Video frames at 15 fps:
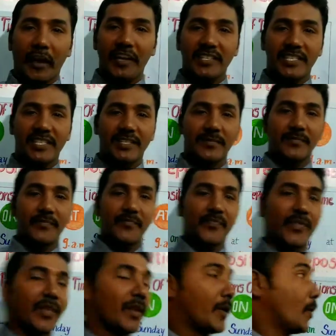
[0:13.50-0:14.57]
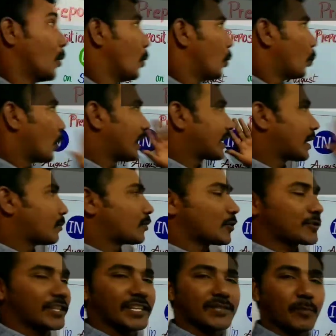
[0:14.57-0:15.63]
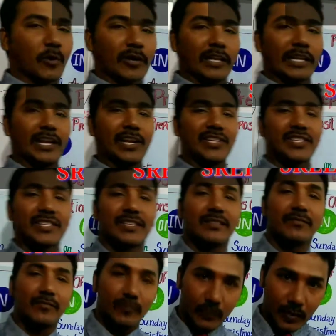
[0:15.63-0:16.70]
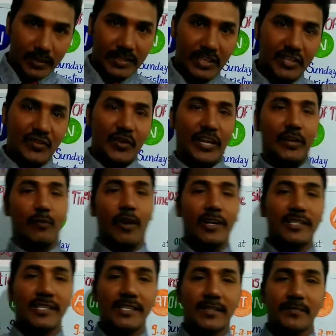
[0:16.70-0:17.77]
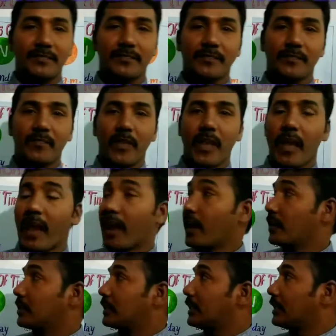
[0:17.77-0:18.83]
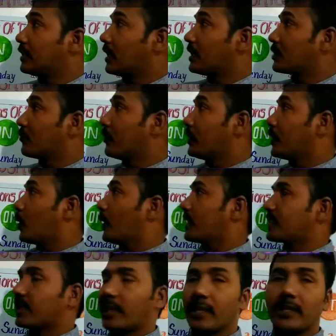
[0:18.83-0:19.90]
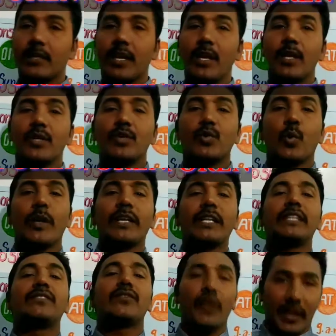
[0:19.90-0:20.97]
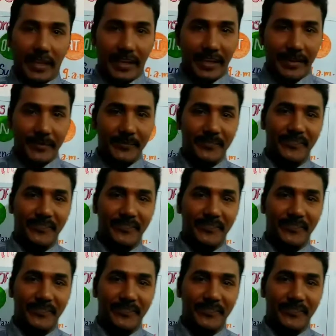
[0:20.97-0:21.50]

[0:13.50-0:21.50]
friends, welcome to Sri Spoken English. This is Srinivas and it is video lesson 23.